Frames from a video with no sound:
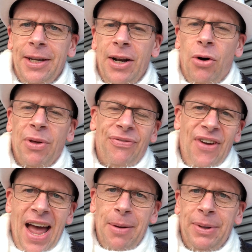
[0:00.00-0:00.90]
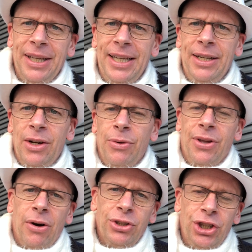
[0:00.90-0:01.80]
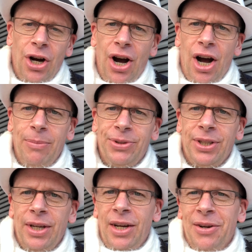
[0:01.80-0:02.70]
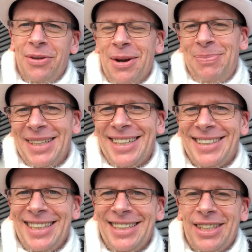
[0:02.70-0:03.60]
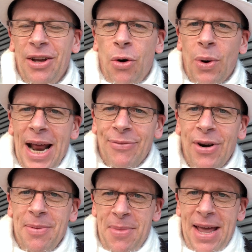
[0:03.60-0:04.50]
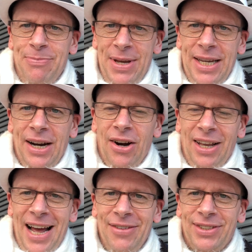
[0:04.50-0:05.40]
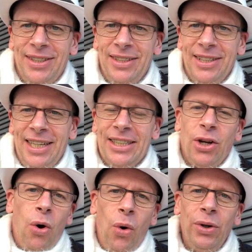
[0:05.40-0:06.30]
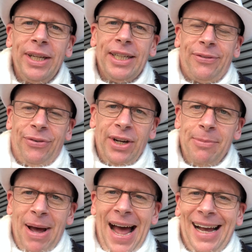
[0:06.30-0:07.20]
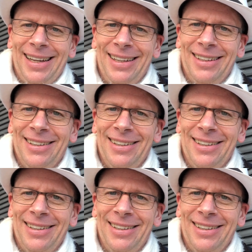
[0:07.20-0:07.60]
You know, with family, with our jobs, with our businesses, whatever it may be in our lives. It's holding us friggin' back.